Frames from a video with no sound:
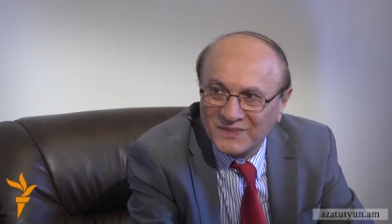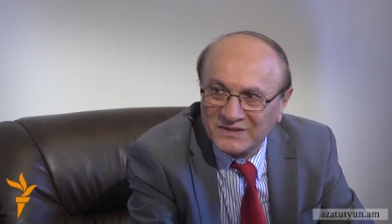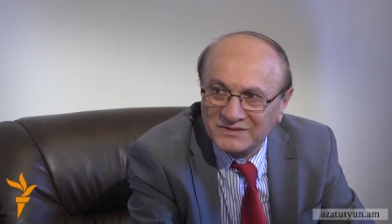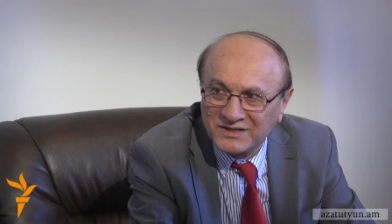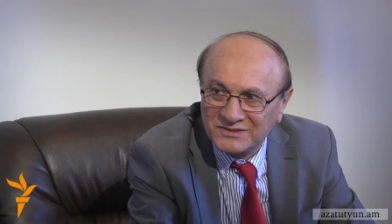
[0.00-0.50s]

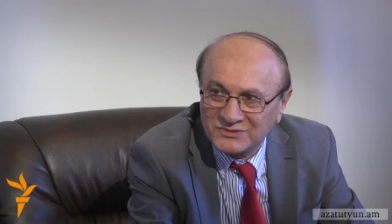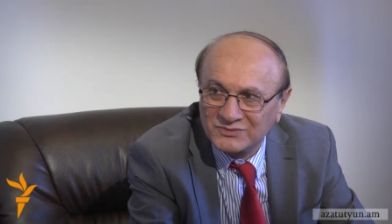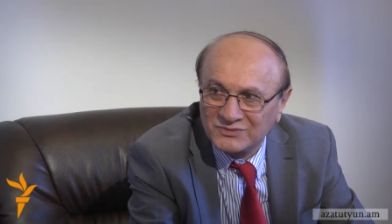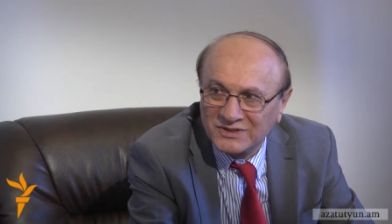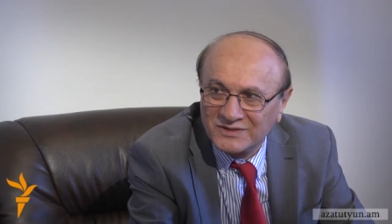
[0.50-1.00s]
attached
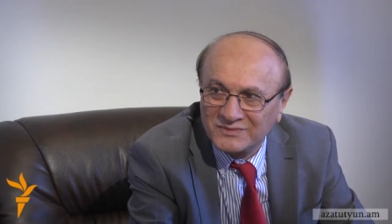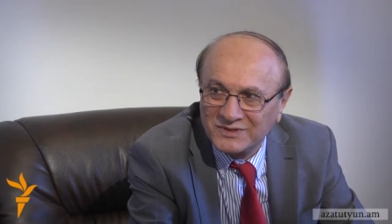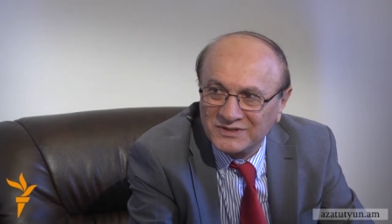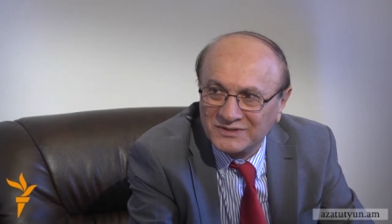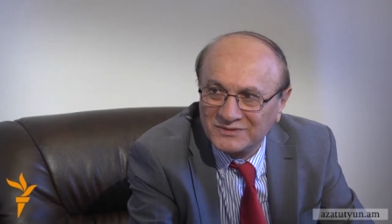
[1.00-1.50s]
to the
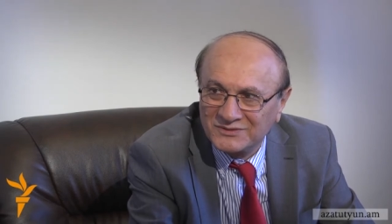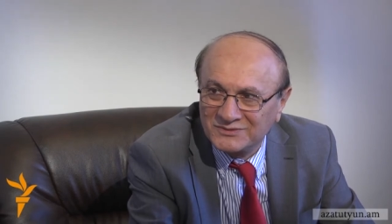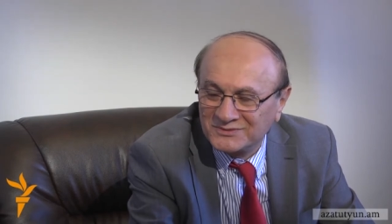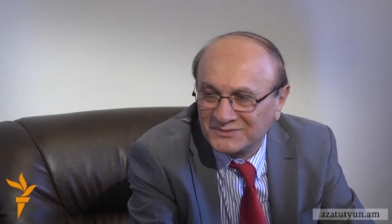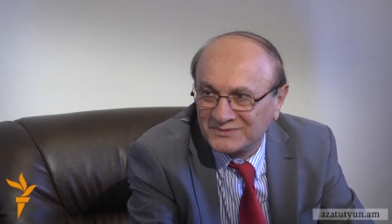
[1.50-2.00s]
Armenian
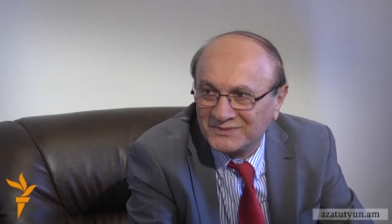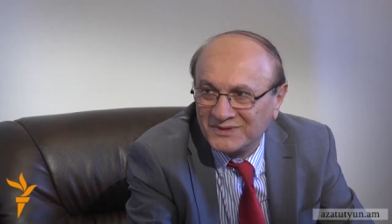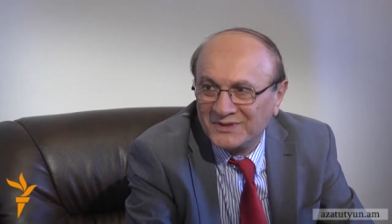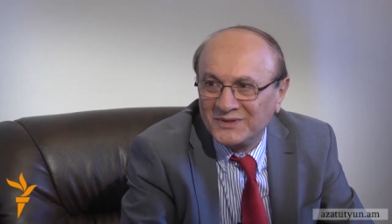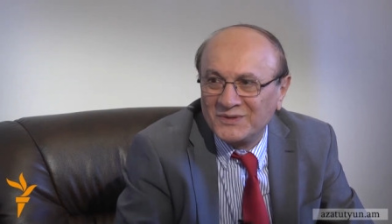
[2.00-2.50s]
loans,
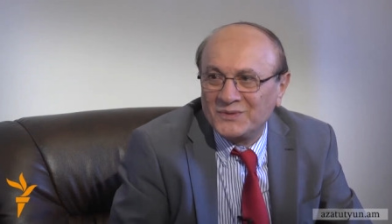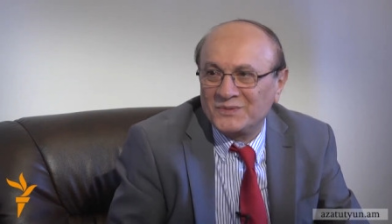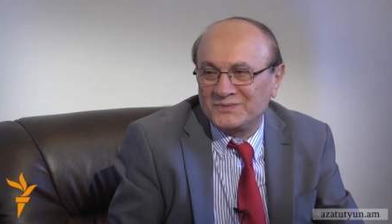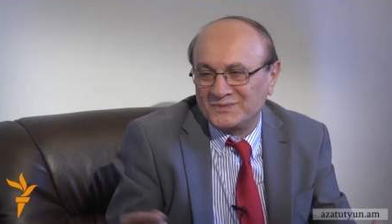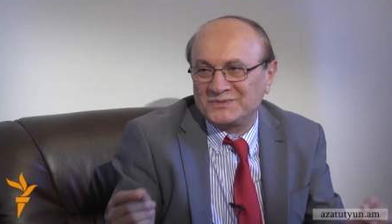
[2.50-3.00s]

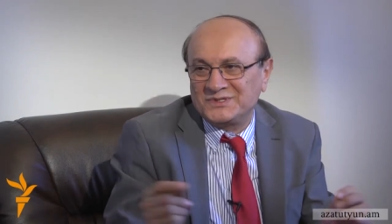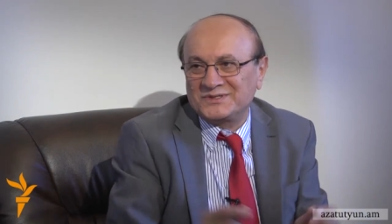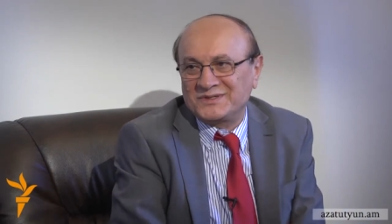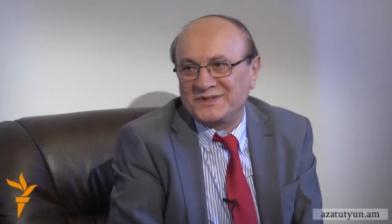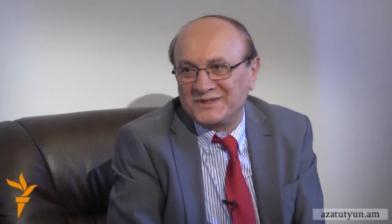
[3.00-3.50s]

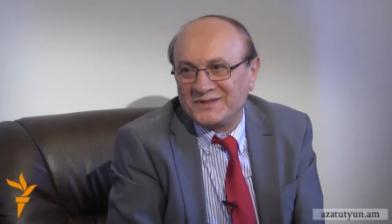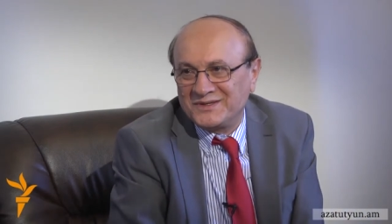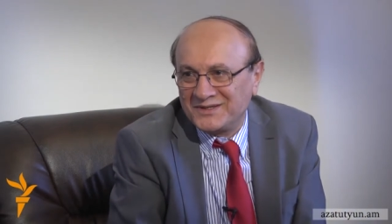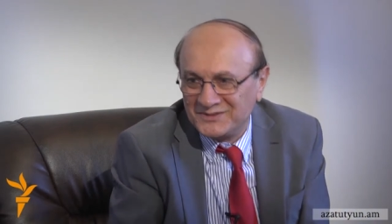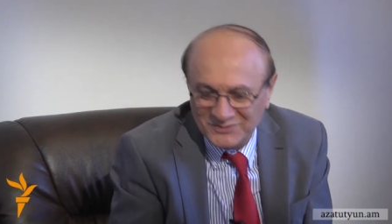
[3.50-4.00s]
just
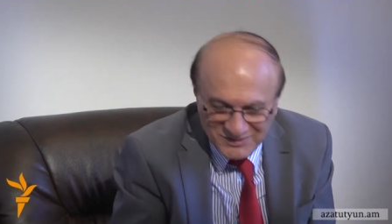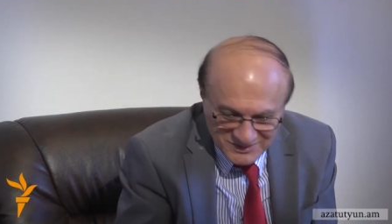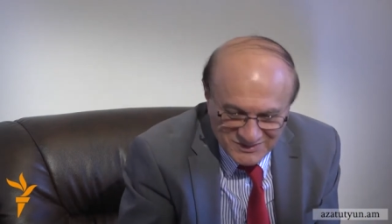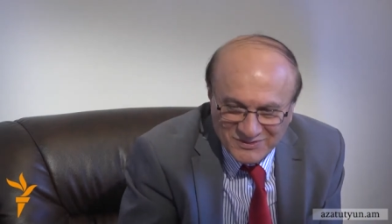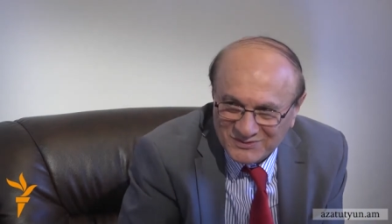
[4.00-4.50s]
can you
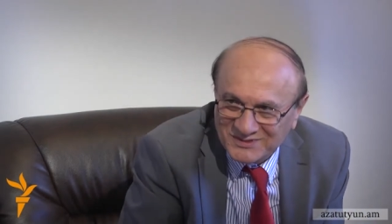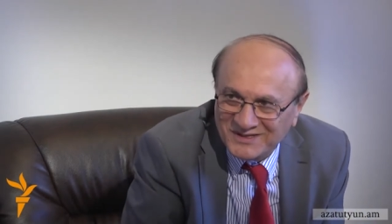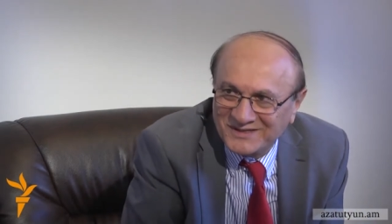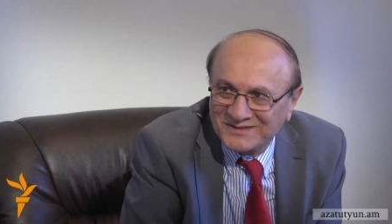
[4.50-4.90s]
disclose that?